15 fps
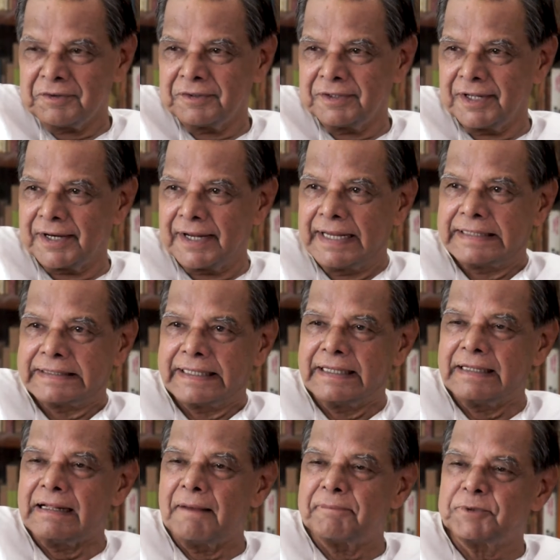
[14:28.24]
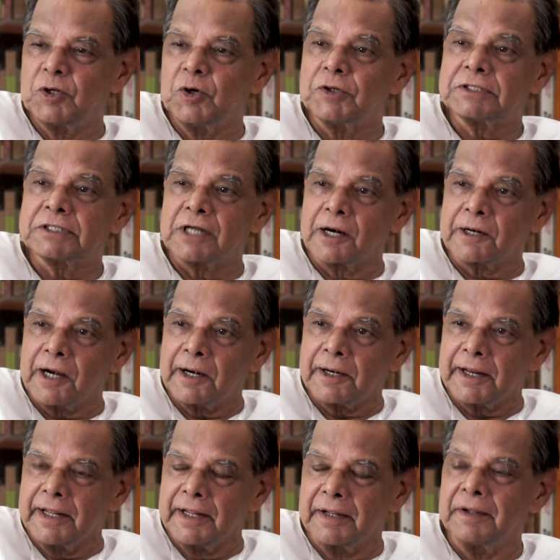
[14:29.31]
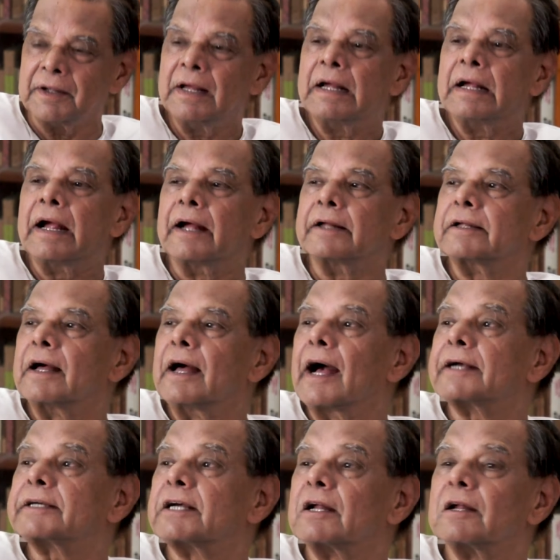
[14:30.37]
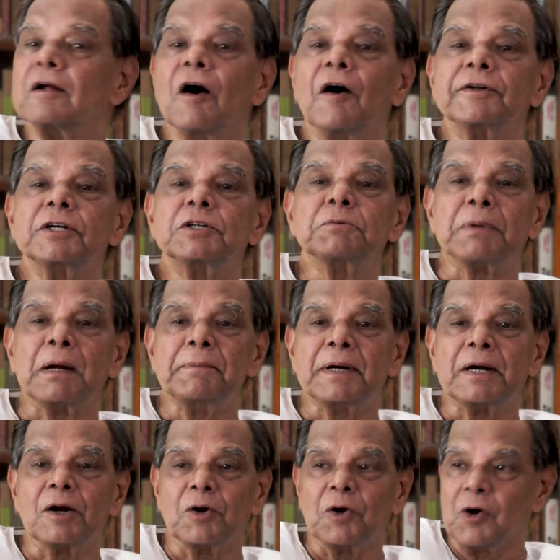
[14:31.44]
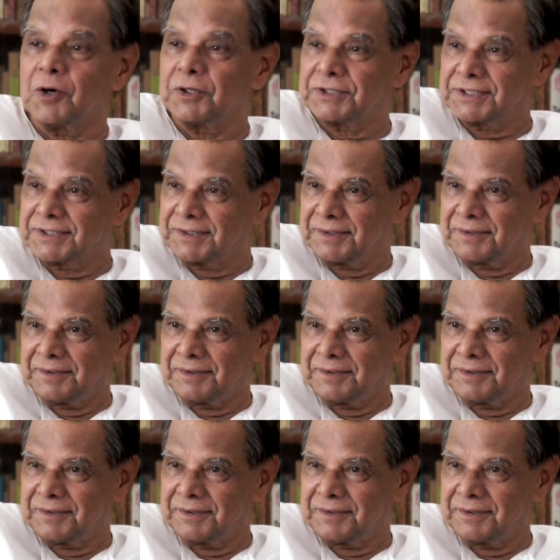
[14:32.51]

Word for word: There is the absolute certainty in the action of the supramental gods.